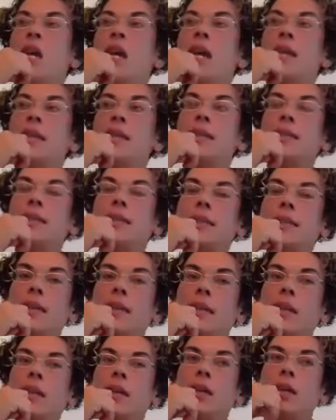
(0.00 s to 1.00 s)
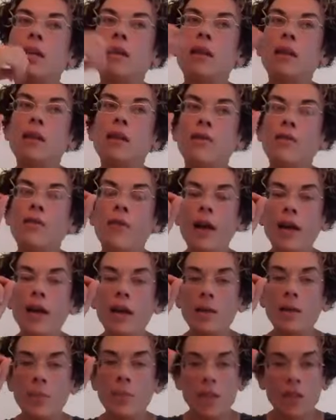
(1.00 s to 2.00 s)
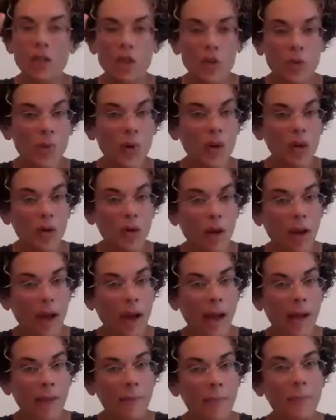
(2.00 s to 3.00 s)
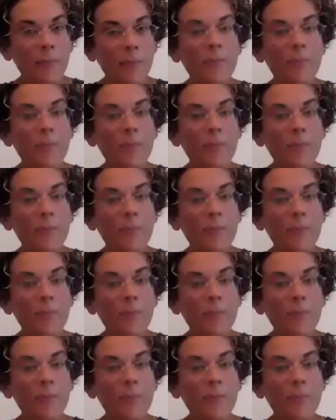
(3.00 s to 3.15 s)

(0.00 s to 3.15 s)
And it's like the divine meets you where you're at.